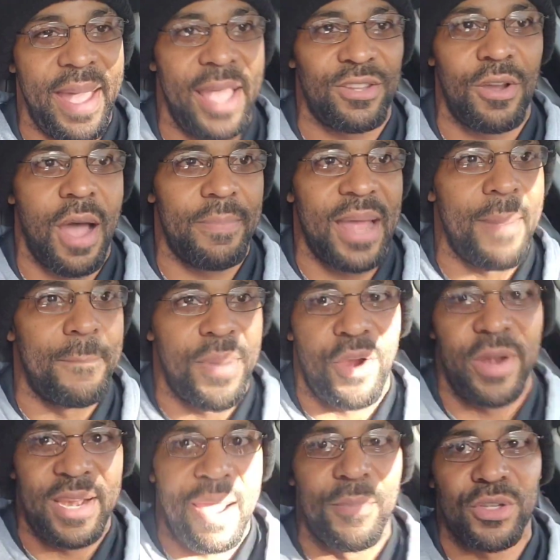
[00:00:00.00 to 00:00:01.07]
bad, so I'm not
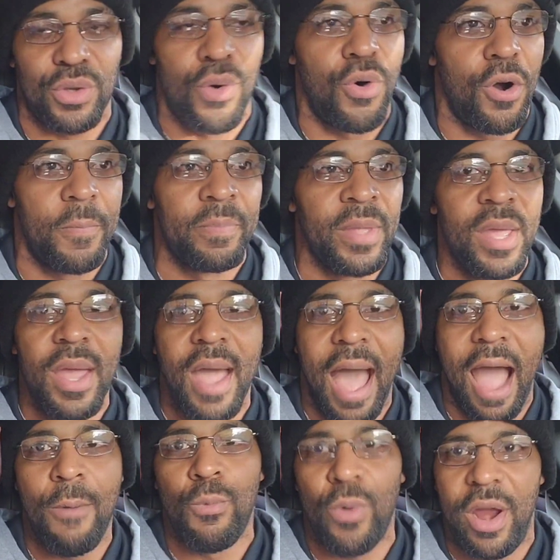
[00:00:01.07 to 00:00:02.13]
burning that much oil.
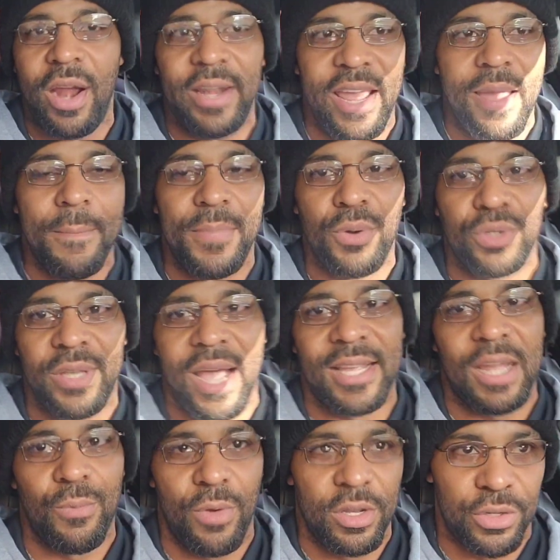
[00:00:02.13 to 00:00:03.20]
I'm rarely in boost,
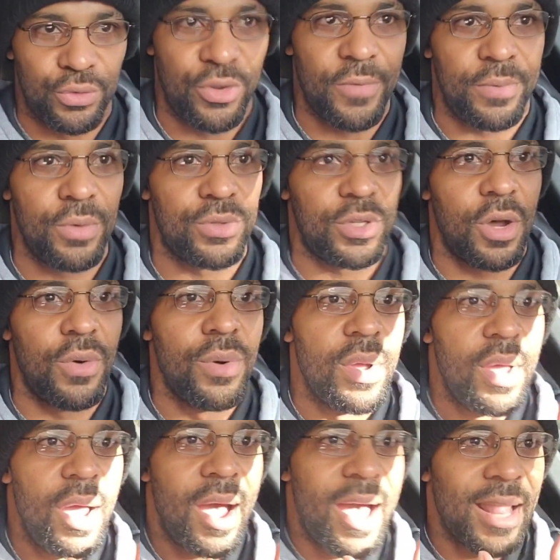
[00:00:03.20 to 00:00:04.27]
guys. I'm running centrifugal, so
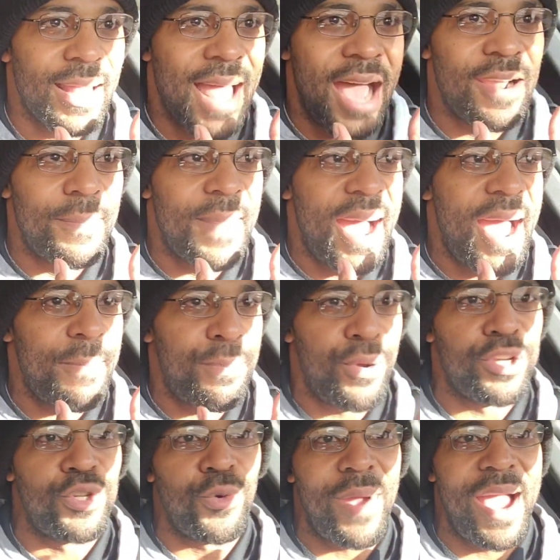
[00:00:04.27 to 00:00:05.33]
a lot of my
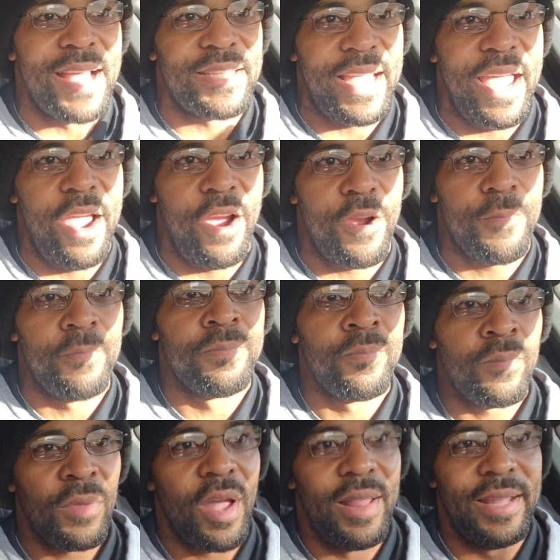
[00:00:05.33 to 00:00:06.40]
pressurized air,
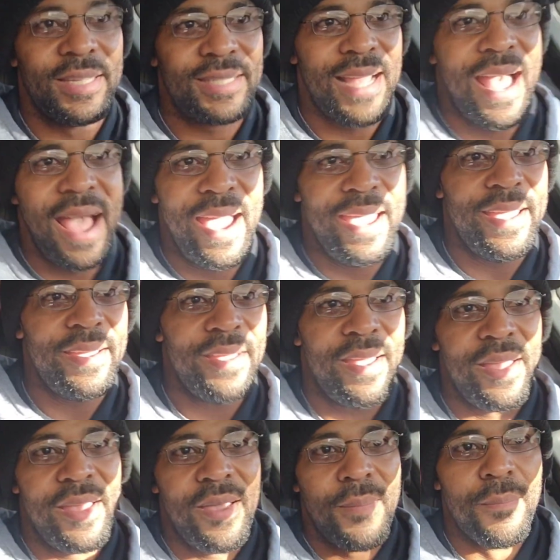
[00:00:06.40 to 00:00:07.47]
unless I
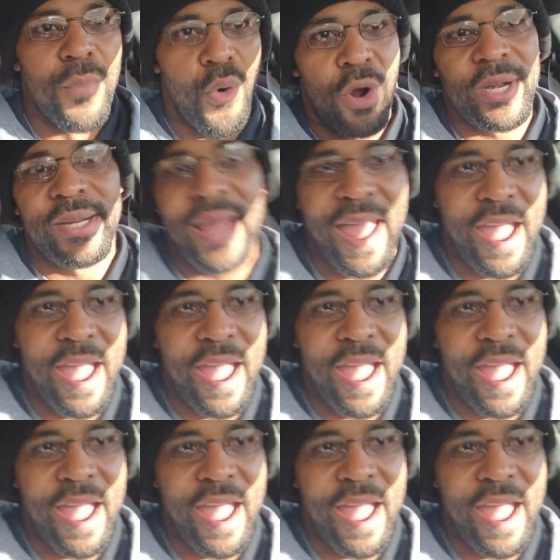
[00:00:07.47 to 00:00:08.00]
more than